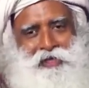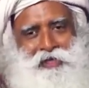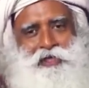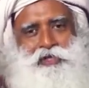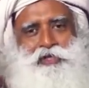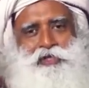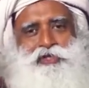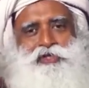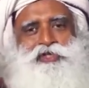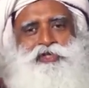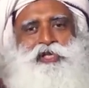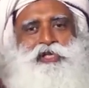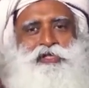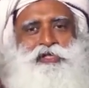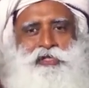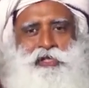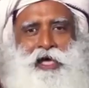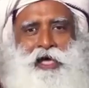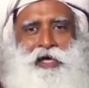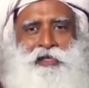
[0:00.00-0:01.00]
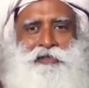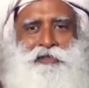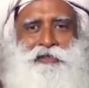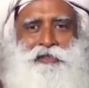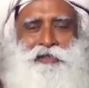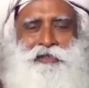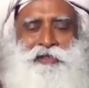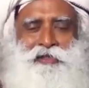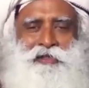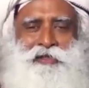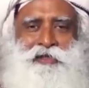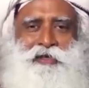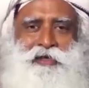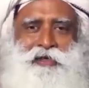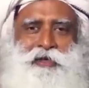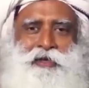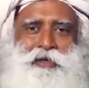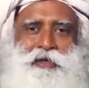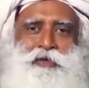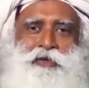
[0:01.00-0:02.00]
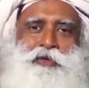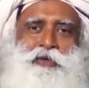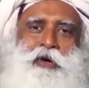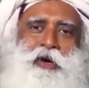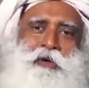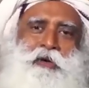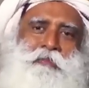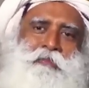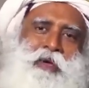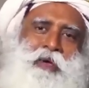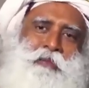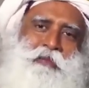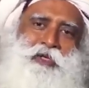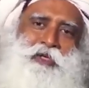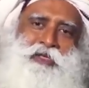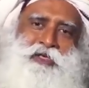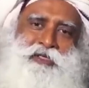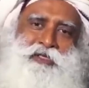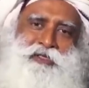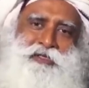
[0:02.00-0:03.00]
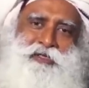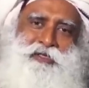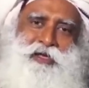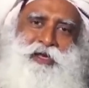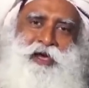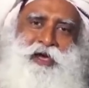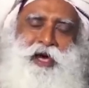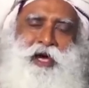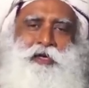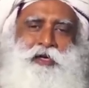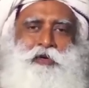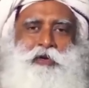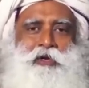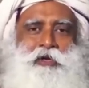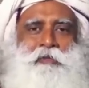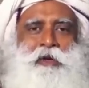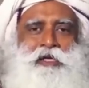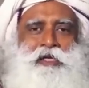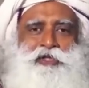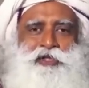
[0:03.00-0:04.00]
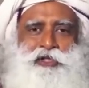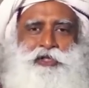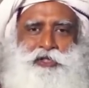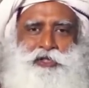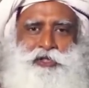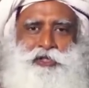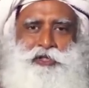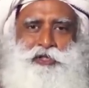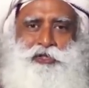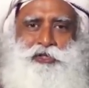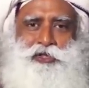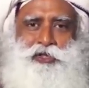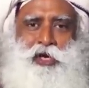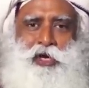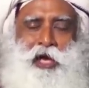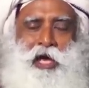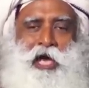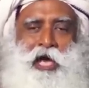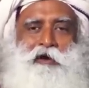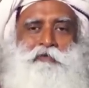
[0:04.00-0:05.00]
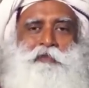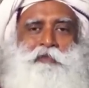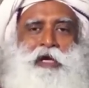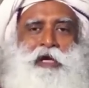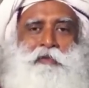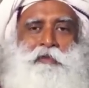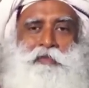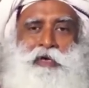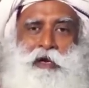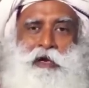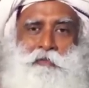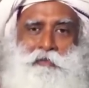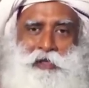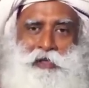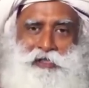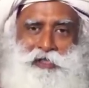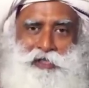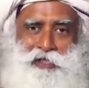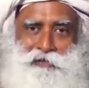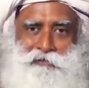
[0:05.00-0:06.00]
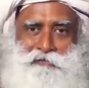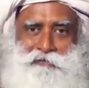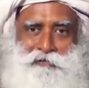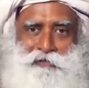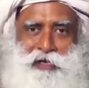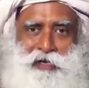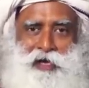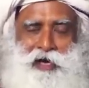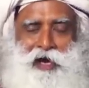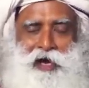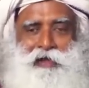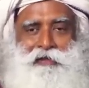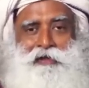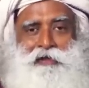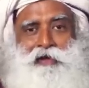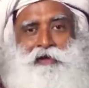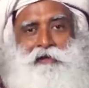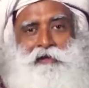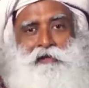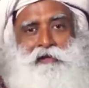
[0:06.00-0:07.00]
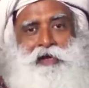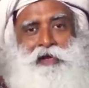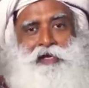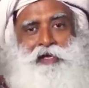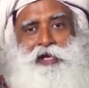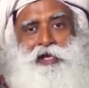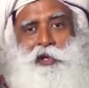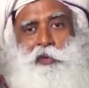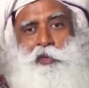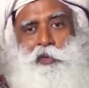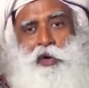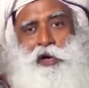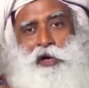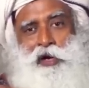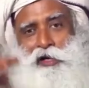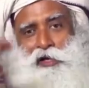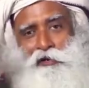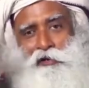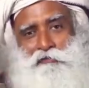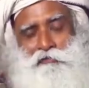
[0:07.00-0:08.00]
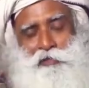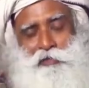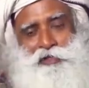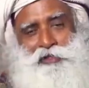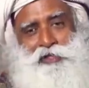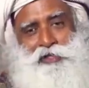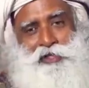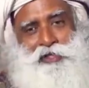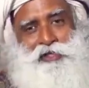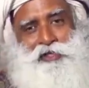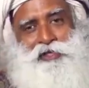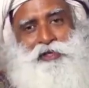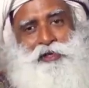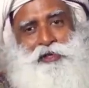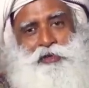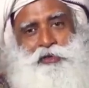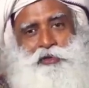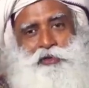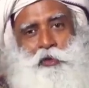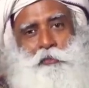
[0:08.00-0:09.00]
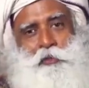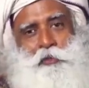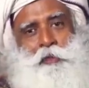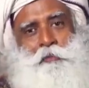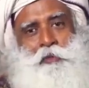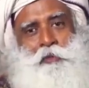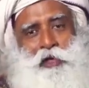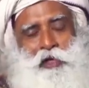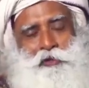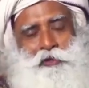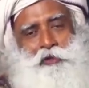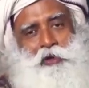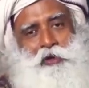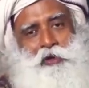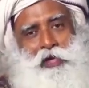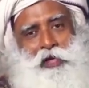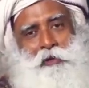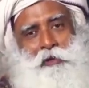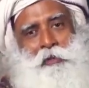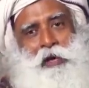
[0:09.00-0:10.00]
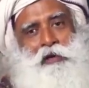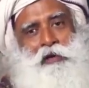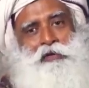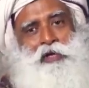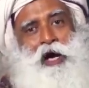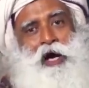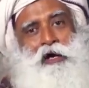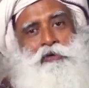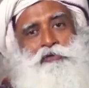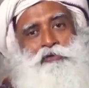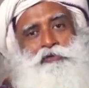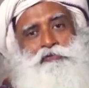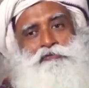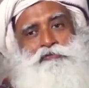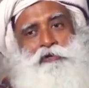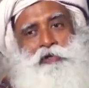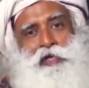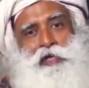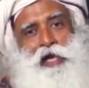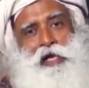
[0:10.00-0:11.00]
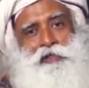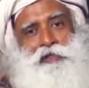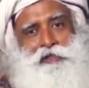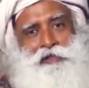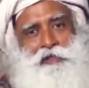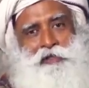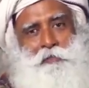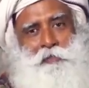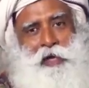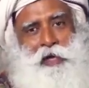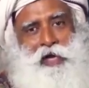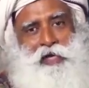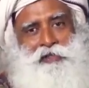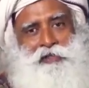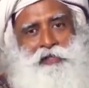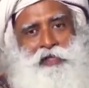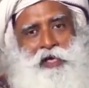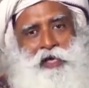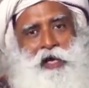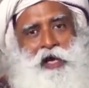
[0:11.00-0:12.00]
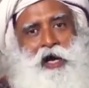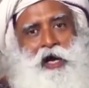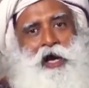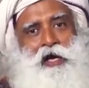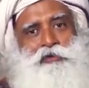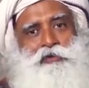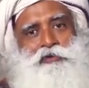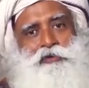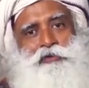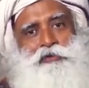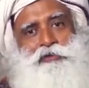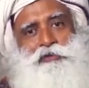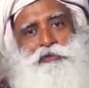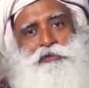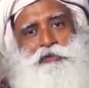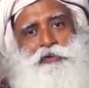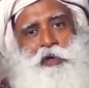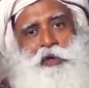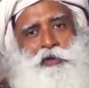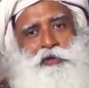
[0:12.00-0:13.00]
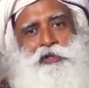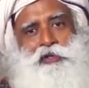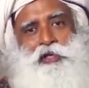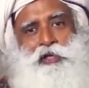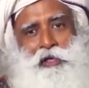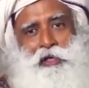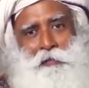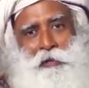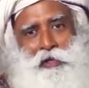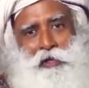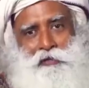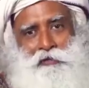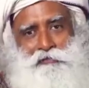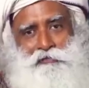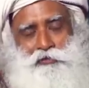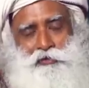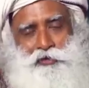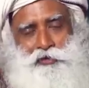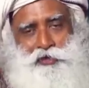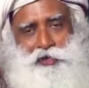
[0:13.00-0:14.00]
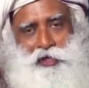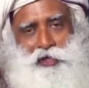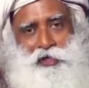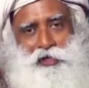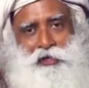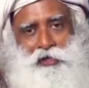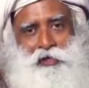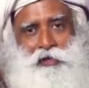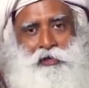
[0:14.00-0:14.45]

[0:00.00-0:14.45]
It is just that your memories and your imaginations have become compulsive and they're creating a world of misery. So people are talking about how to forget the past, how to not think about the future.